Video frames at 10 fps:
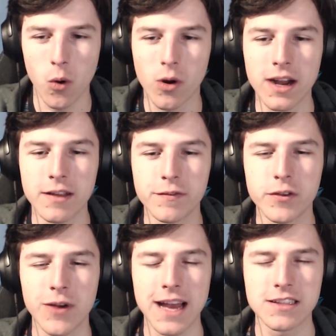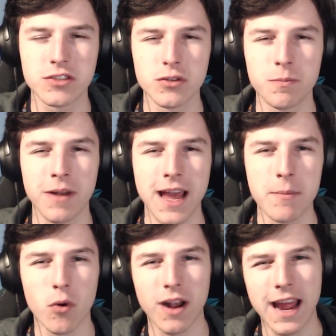or if you had to play
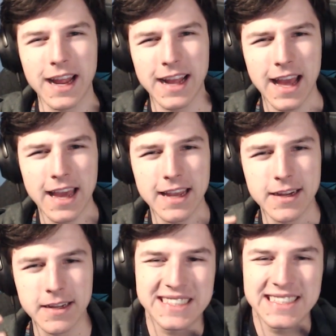more like a